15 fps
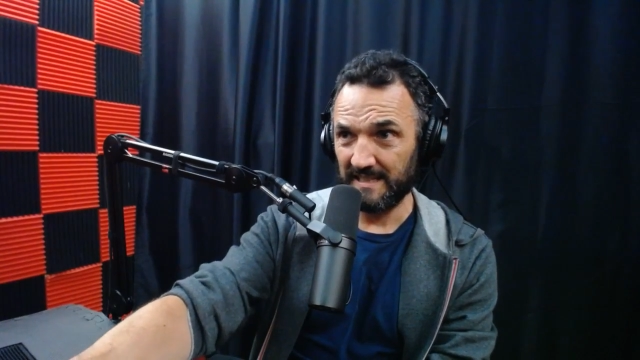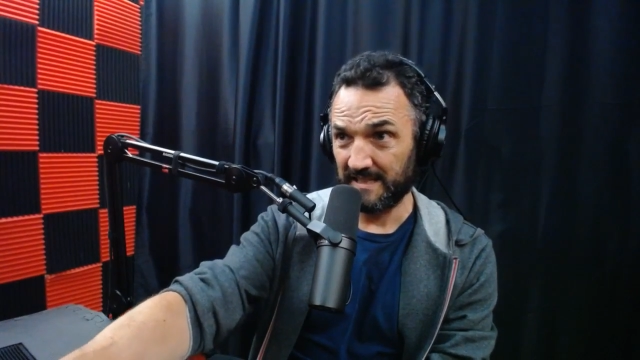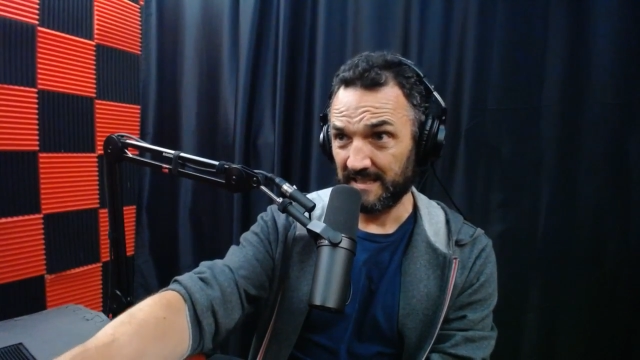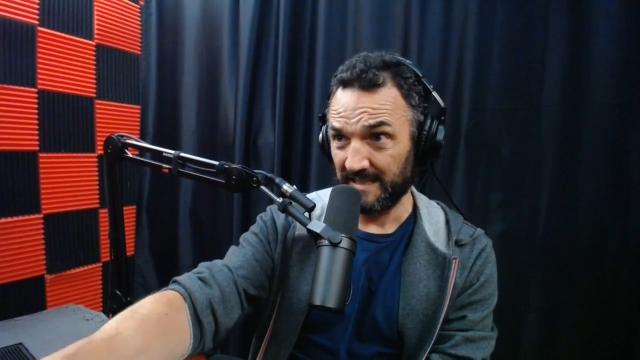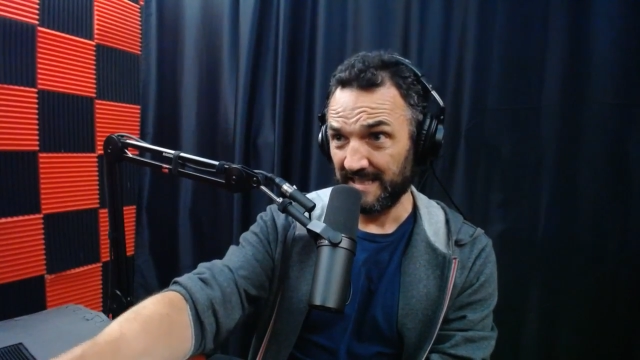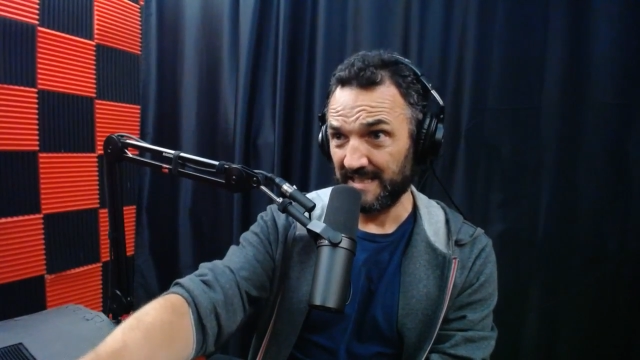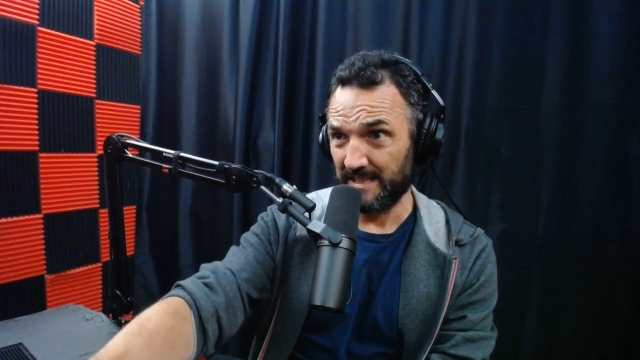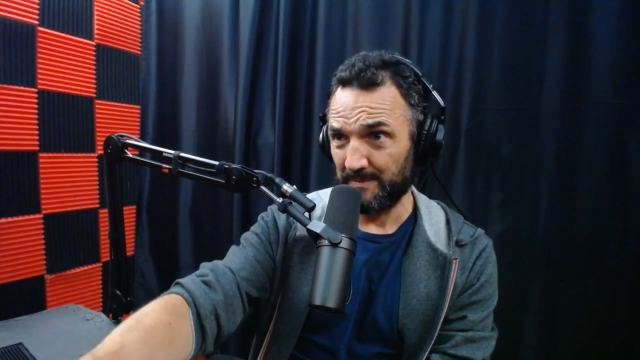
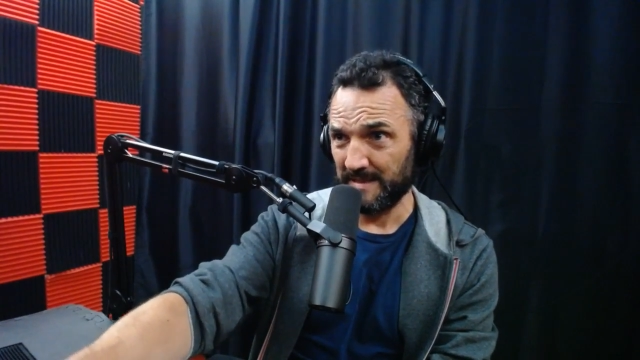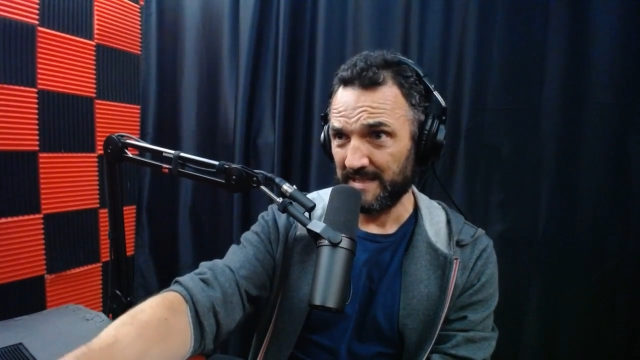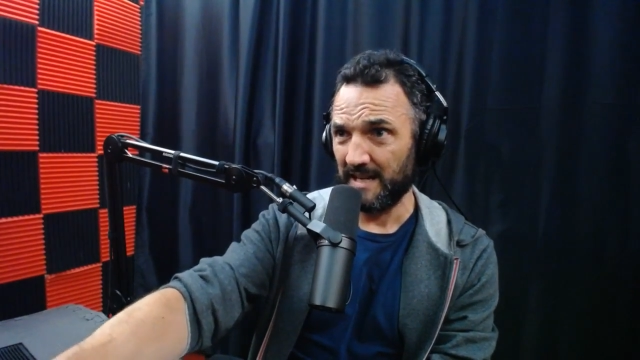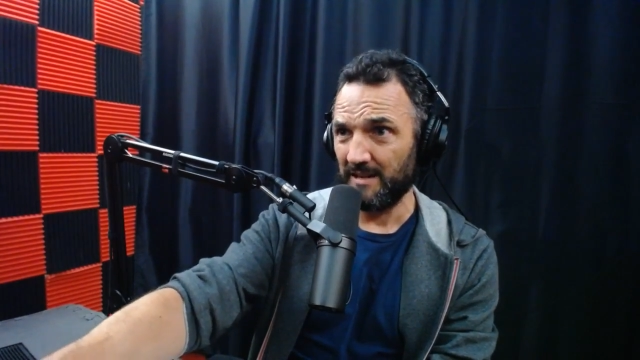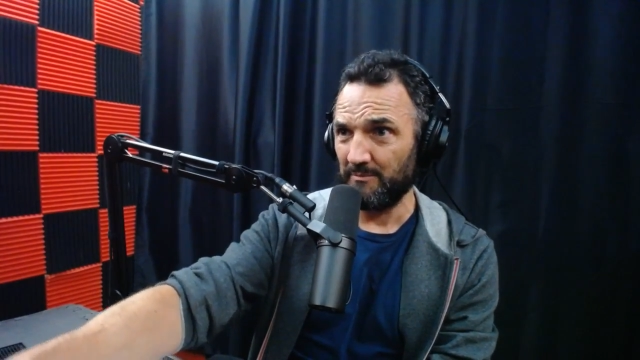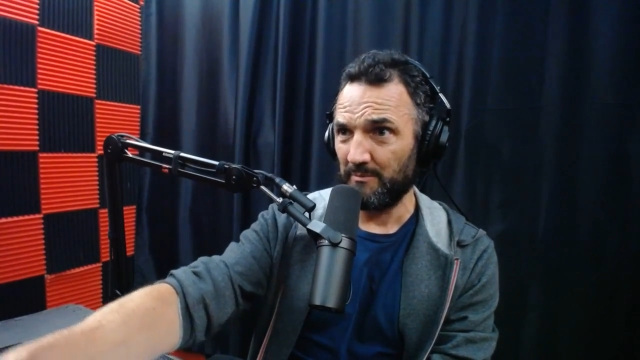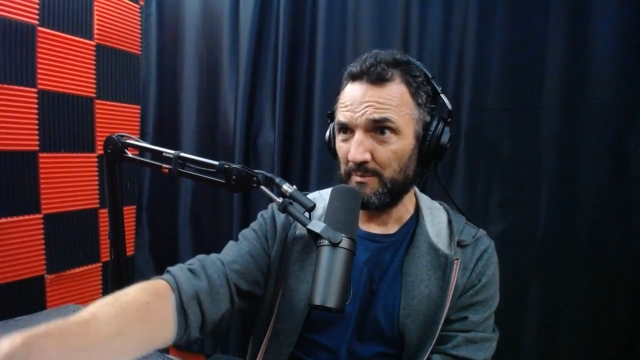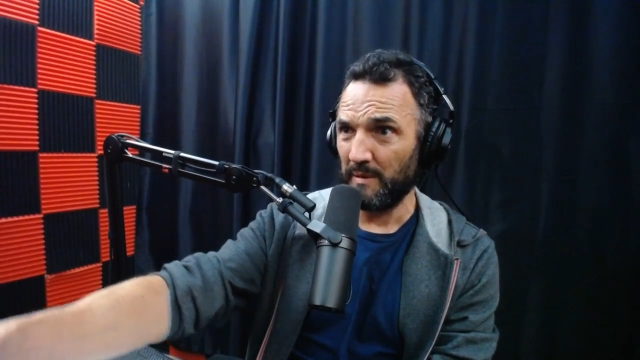needs to be
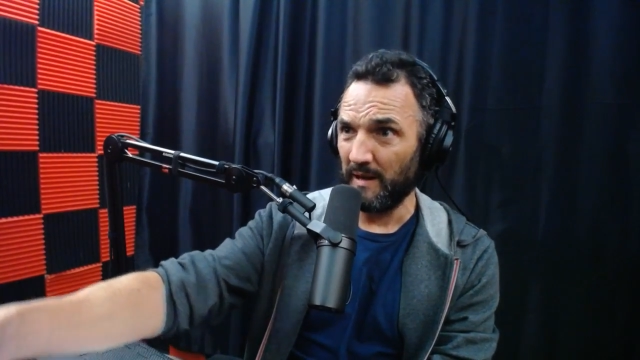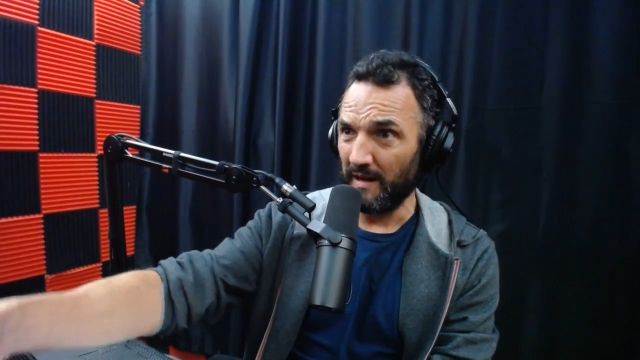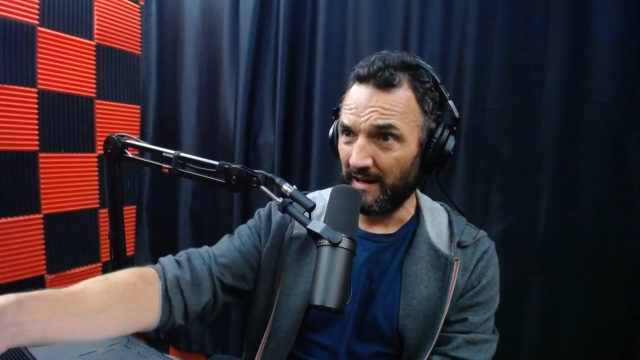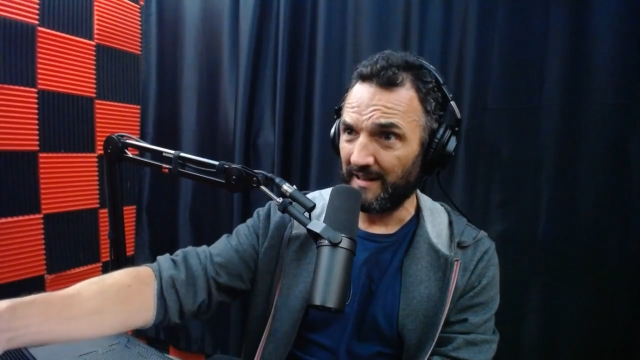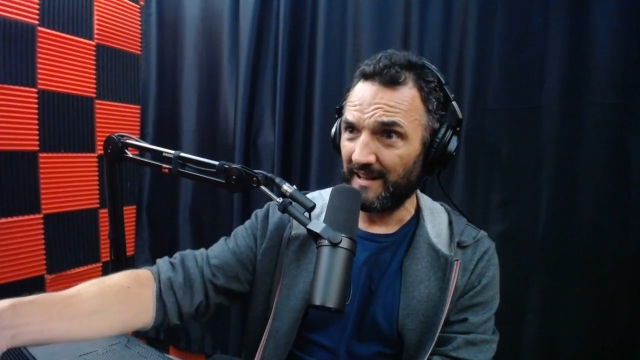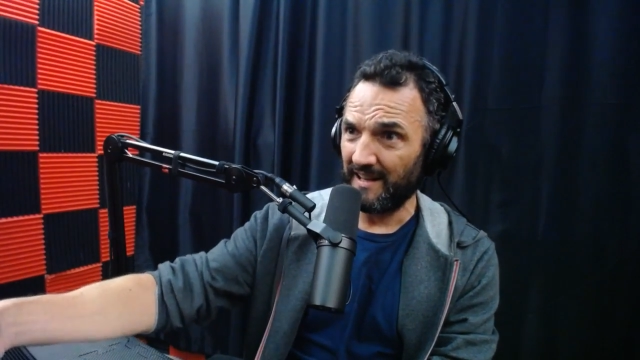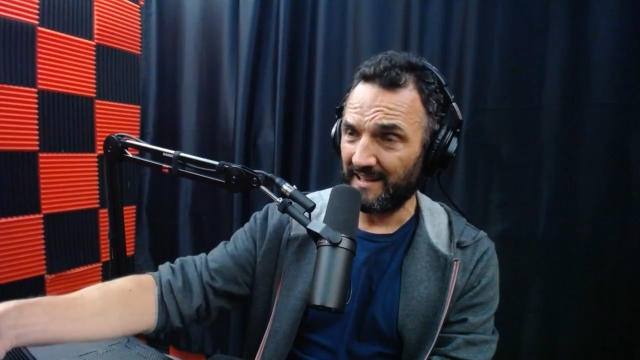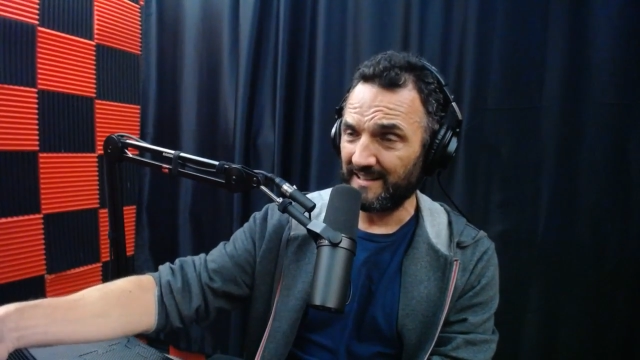done, but
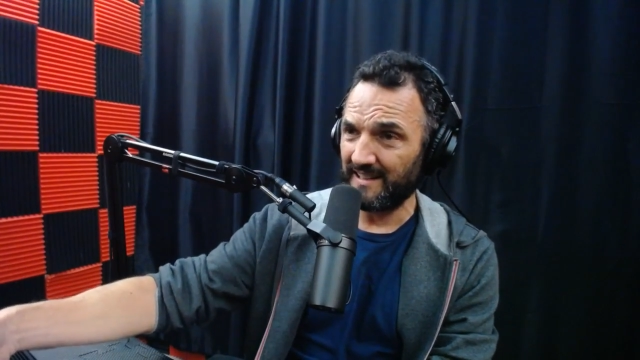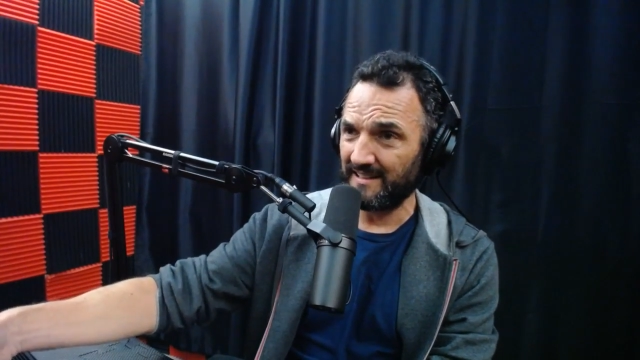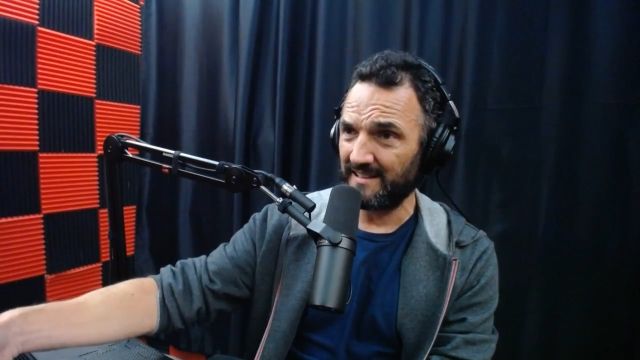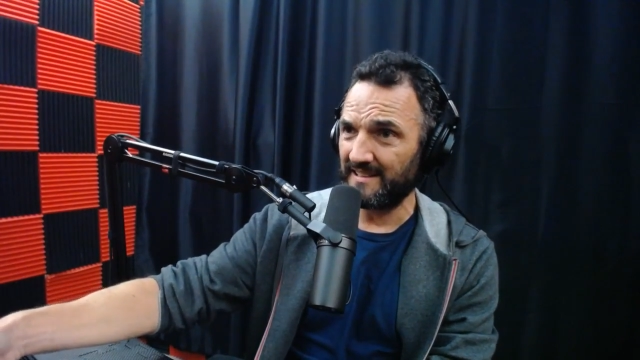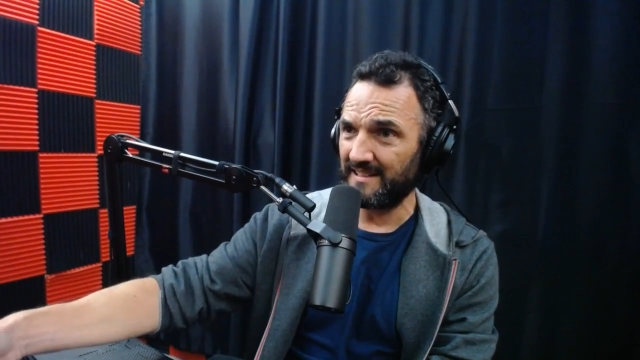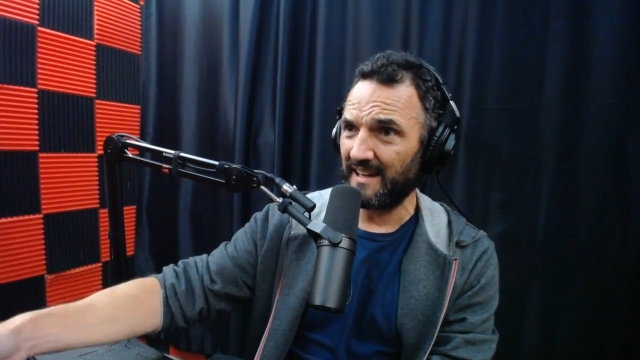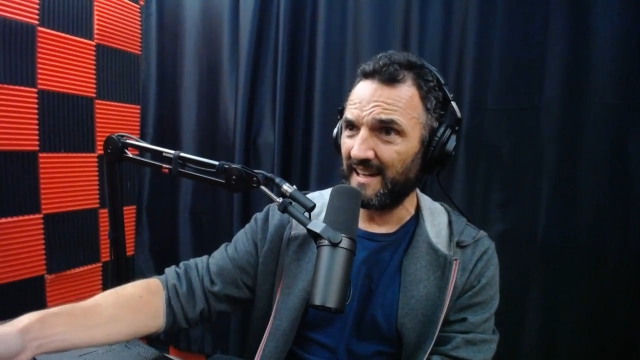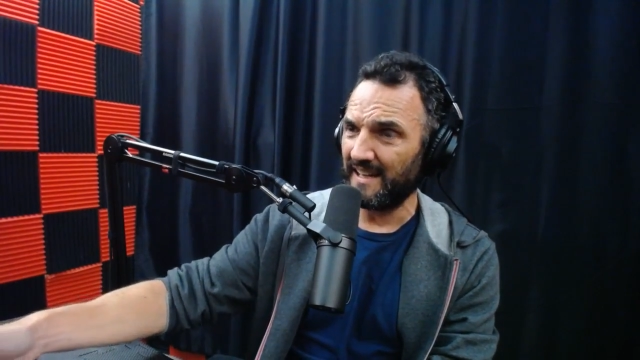at the end of the
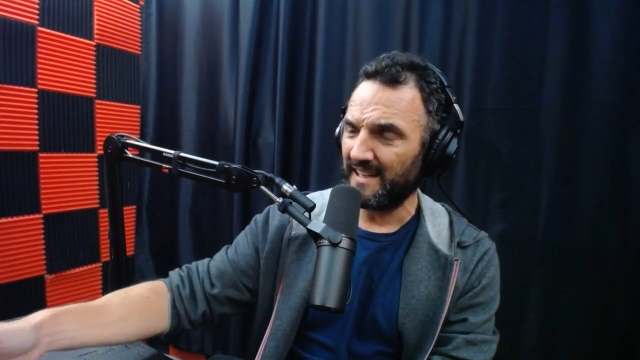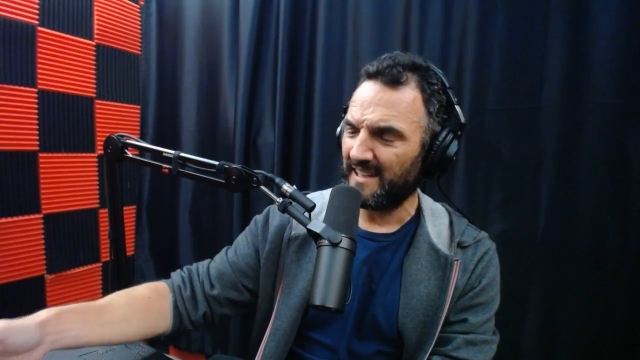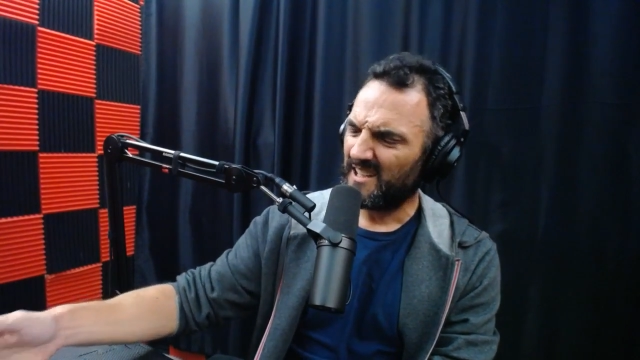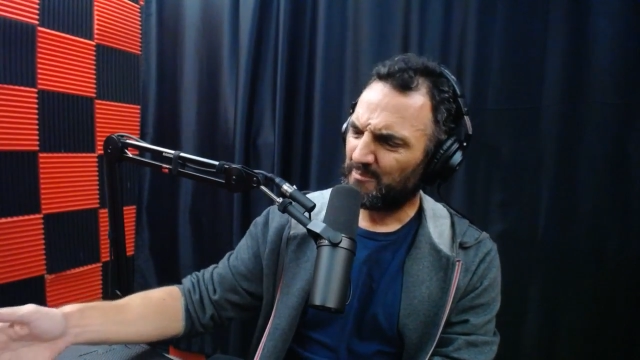day,